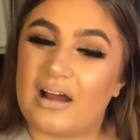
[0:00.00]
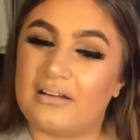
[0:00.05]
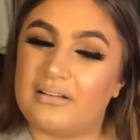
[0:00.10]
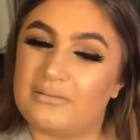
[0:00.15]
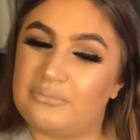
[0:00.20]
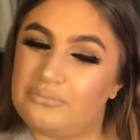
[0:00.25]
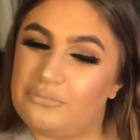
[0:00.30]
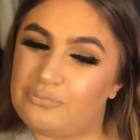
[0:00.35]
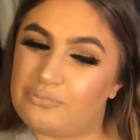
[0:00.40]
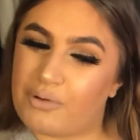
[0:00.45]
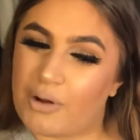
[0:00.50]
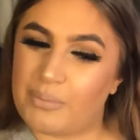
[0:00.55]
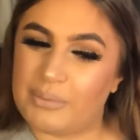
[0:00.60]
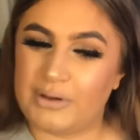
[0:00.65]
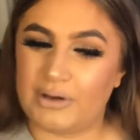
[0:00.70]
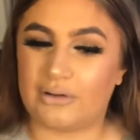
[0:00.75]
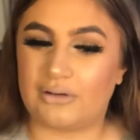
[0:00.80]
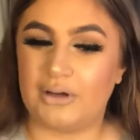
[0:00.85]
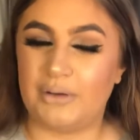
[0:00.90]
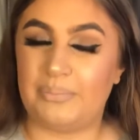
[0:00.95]
I'm probably
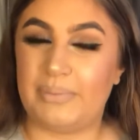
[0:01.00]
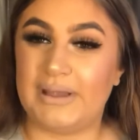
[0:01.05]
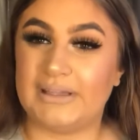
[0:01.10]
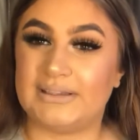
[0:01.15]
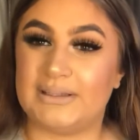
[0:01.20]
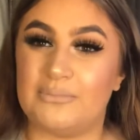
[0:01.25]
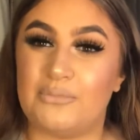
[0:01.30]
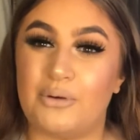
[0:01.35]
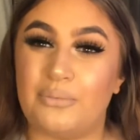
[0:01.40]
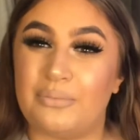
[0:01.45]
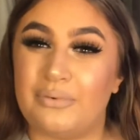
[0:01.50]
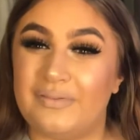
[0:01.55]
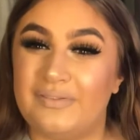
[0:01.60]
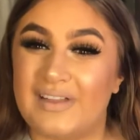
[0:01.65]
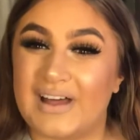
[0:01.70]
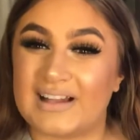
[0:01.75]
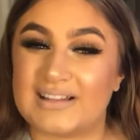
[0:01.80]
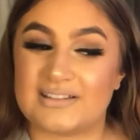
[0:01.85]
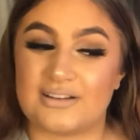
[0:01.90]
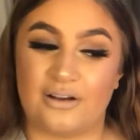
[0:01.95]
not gonna pick them up
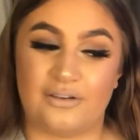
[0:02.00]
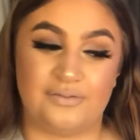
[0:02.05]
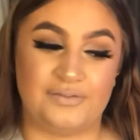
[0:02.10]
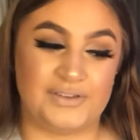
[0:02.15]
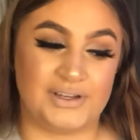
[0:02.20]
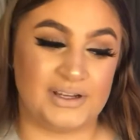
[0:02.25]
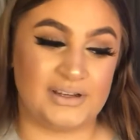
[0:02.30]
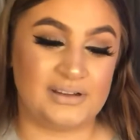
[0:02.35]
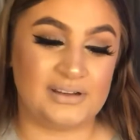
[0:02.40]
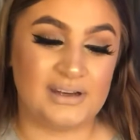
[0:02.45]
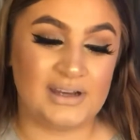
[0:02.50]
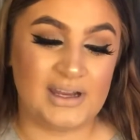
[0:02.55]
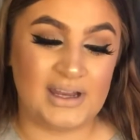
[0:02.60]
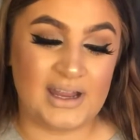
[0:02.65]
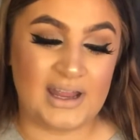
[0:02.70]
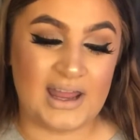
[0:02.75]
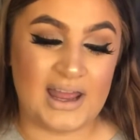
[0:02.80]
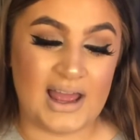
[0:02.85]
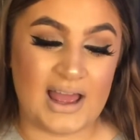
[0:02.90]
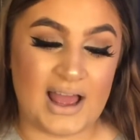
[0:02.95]
that often.
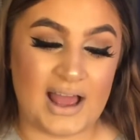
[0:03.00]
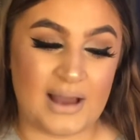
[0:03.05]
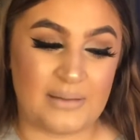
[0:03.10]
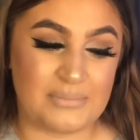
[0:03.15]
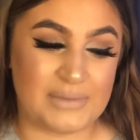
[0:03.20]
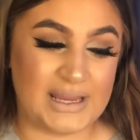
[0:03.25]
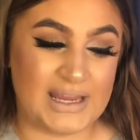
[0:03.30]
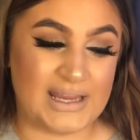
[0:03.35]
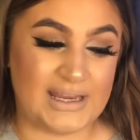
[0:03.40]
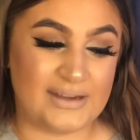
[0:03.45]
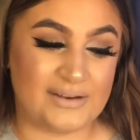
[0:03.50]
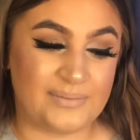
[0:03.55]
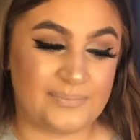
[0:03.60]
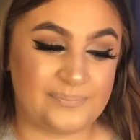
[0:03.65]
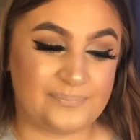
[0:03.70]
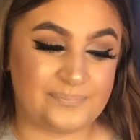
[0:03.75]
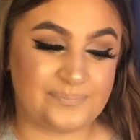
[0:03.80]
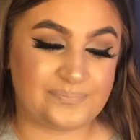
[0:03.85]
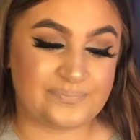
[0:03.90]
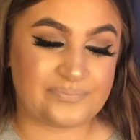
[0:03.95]
I mean,
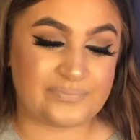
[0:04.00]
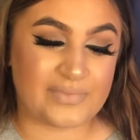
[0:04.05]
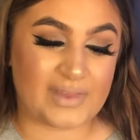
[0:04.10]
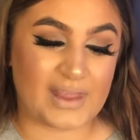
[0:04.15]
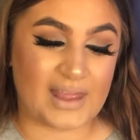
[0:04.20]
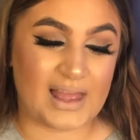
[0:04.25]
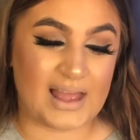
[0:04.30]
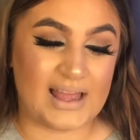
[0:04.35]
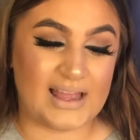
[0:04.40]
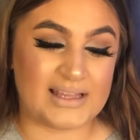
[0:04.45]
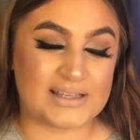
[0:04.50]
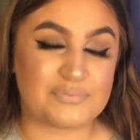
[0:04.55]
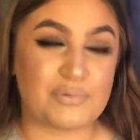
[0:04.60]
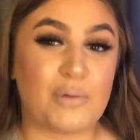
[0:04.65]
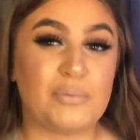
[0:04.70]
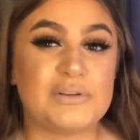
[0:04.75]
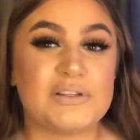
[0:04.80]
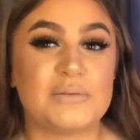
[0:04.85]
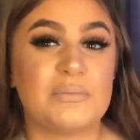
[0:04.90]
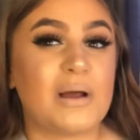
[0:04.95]
it's
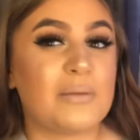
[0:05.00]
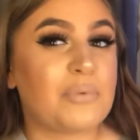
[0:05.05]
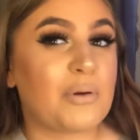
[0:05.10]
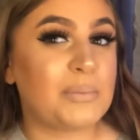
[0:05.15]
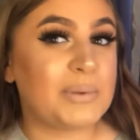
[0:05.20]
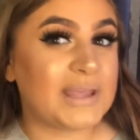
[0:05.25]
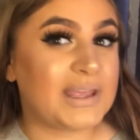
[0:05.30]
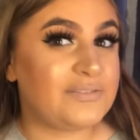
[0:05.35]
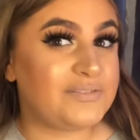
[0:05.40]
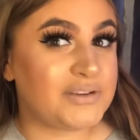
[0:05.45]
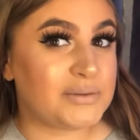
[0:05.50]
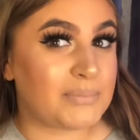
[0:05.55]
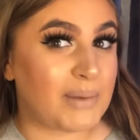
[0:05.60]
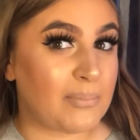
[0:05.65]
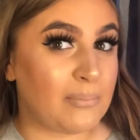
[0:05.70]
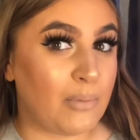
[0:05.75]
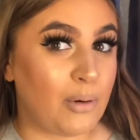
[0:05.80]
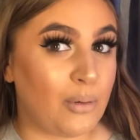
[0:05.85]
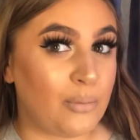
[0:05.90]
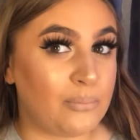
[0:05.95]
probably something I'd probably give to my
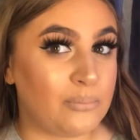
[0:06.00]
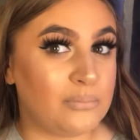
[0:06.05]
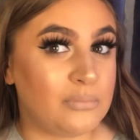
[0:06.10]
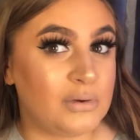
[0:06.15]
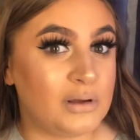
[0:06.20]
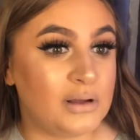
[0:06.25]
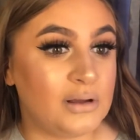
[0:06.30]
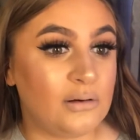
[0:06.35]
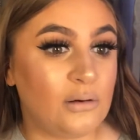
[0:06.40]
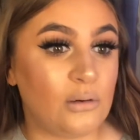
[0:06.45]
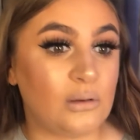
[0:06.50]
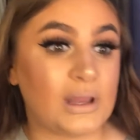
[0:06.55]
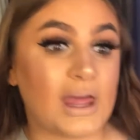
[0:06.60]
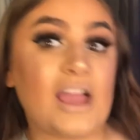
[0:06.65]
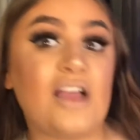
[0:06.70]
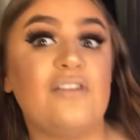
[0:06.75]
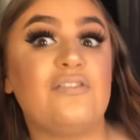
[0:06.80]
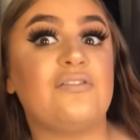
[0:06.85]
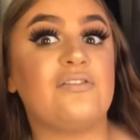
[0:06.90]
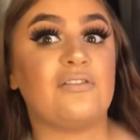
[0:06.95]
mum or like
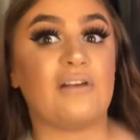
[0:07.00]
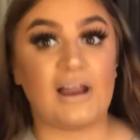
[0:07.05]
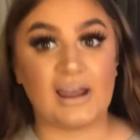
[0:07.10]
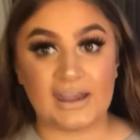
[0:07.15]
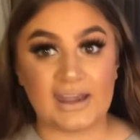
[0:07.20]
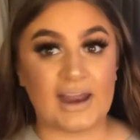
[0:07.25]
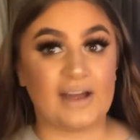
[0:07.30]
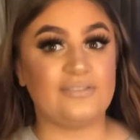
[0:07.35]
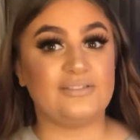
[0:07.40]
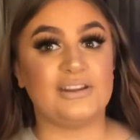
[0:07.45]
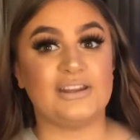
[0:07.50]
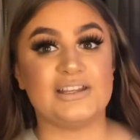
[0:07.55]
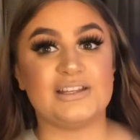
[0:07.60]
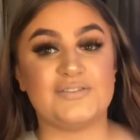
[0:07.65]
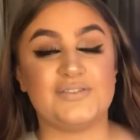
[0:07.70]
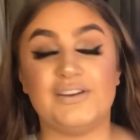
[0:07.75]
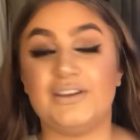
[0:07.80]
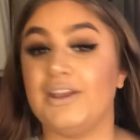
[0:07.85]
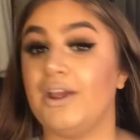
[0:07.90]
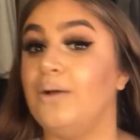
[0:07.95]
a friend after this
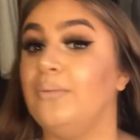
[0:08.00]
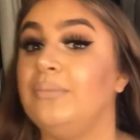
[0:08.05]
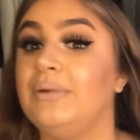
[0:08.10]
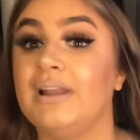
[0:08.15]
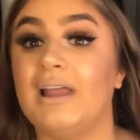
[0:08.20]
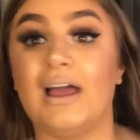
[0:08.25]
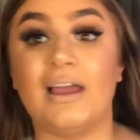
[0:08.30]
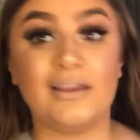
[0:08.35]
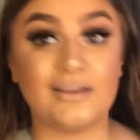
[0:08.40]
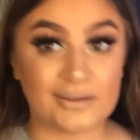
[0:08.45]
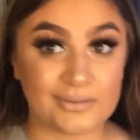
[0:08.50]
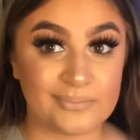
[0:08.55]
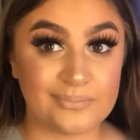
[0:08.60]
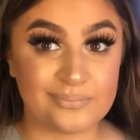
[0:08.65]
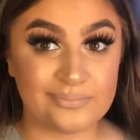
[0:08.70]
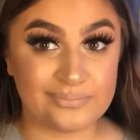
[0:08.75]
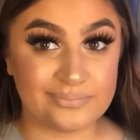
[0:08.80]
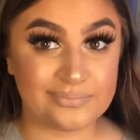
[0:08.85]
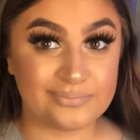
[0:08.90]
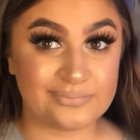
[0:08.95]
video and be like,
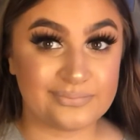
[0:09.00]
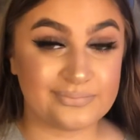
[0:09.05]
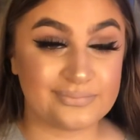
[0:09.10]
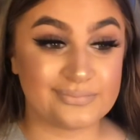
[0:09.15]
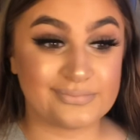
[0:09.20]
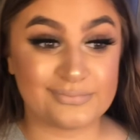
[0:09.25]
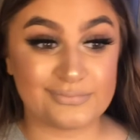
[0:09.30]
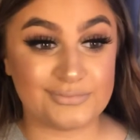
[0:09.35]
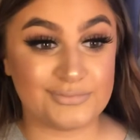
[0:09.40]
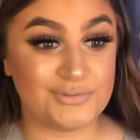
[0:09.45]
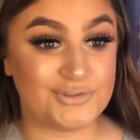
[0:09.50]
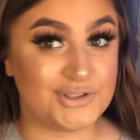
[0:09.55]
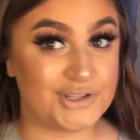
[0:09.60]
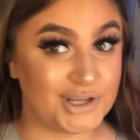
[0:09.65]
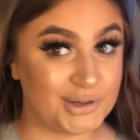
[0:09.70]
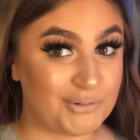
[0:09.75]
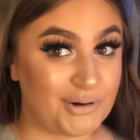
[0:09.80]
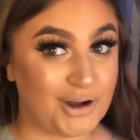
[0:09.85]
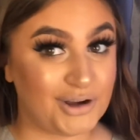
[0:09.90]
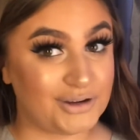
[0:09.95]
do you
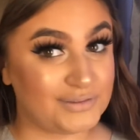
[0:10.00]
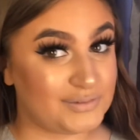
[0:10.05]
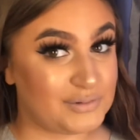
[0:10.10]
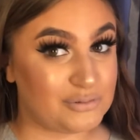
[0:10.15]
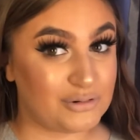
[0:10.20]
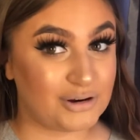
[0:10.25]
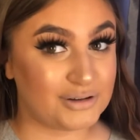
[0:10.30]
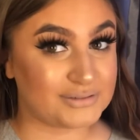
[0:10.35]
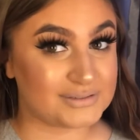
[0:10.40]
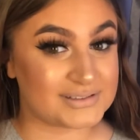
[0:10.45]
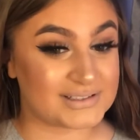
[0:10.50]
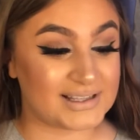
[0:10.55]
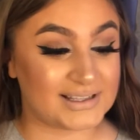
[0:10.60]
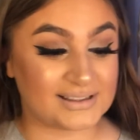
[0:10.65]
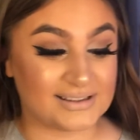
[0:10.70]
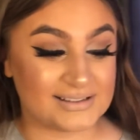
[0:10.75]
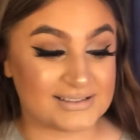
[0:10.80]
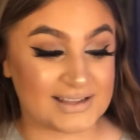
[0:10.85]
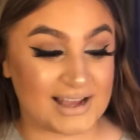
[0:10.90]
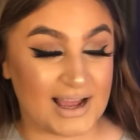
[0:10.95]
want another bronzer?
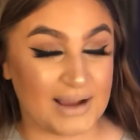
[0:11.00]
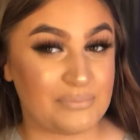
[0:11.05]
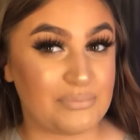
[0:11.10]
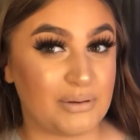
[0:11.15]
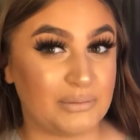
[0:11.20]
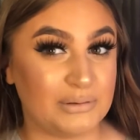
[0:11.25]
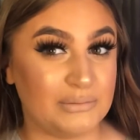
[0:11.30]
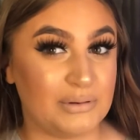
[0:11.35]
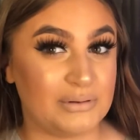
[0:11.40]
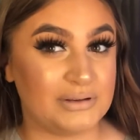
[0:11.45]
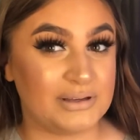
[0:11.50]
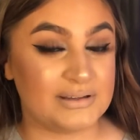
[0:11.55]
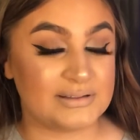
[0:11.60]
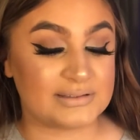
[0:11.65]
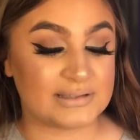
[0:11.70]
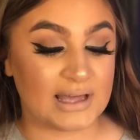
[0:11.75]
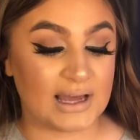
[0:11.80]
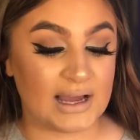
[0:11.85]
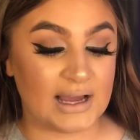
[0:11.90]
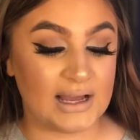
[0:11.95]
Because I probably won't use
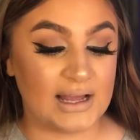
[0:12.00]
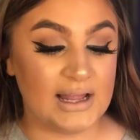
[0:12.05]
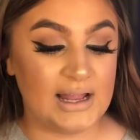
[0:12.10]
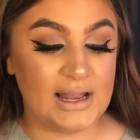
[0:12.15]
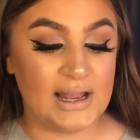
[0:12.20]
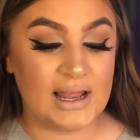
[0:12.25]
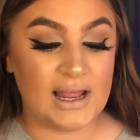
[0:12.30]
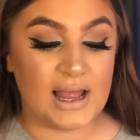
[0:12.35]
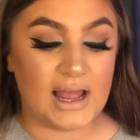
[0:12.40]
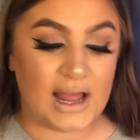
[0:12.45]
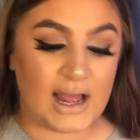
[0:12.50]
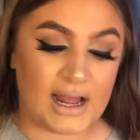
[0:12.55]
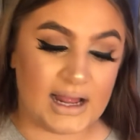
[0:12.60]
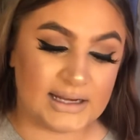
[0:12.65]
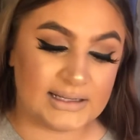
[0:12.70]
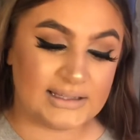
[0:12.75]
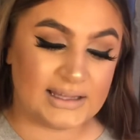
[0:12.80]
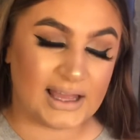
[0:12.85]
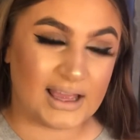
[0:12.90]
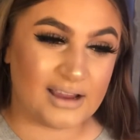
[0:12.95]
that.
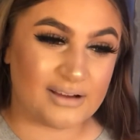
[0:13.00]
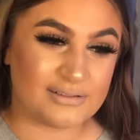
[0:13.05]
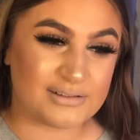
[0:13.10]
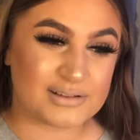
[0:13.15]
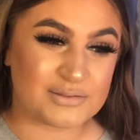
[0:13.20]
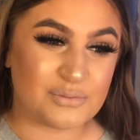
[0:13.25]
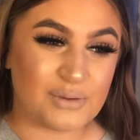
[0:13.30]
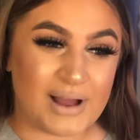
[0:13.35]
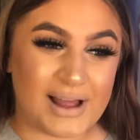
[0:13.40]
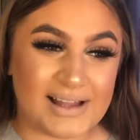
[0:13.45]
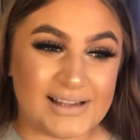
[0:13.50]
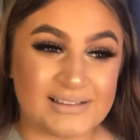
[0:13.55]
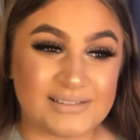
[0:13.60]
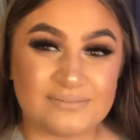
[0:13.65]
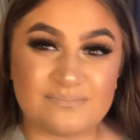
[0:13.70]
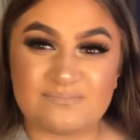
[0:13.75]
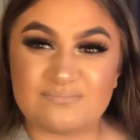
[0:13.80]
Highlighter as well.